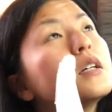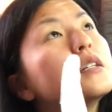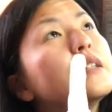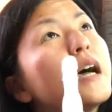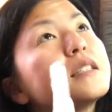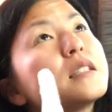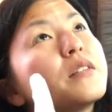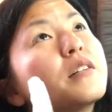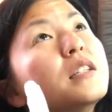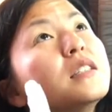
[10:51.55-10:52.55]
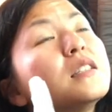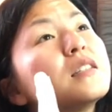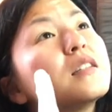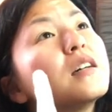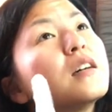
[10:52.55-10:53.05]
nasty ones.
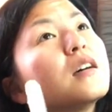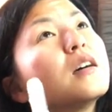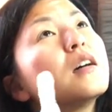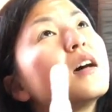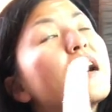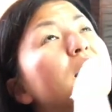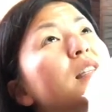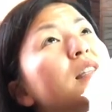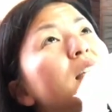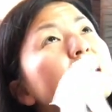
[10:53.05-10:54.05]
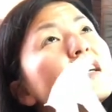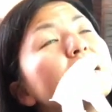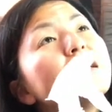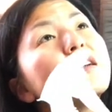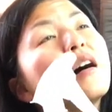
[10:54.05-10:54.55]
I
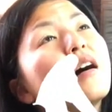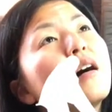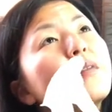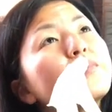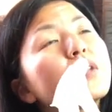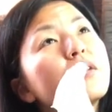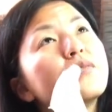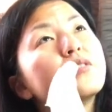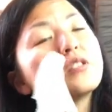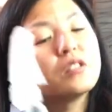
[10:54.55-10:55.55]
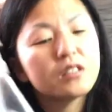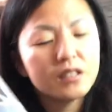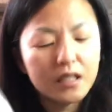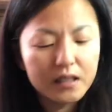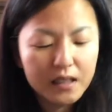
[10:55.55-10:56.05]
did
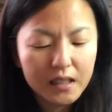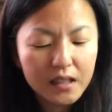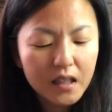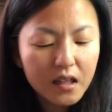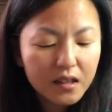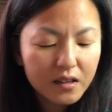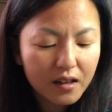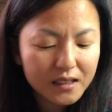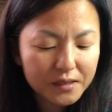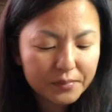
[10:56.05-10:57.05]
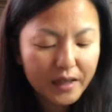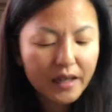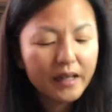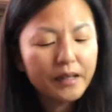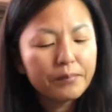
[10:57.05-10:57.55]
unfortunately lost
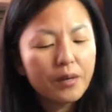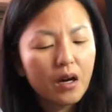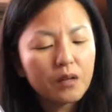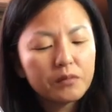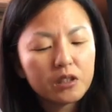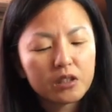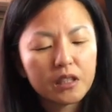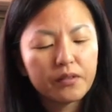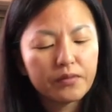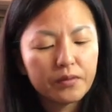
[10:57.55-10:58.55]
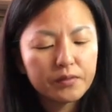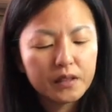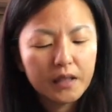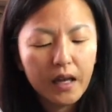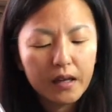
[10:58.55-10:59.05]
my palm tree from
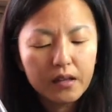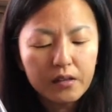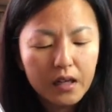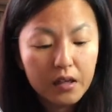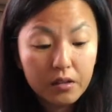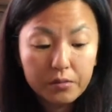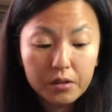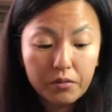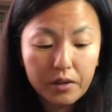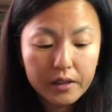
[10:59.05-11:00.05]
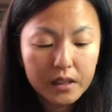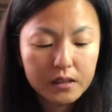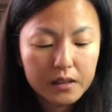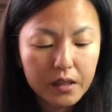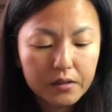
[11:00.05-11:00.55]
scale. I don't even know where that
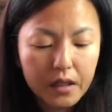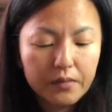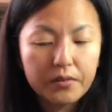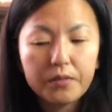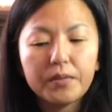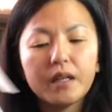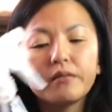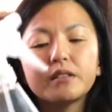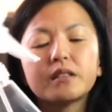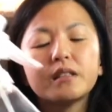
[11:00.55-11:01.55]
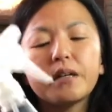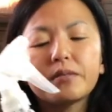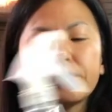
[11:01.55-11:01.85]
scale came from, but it was never,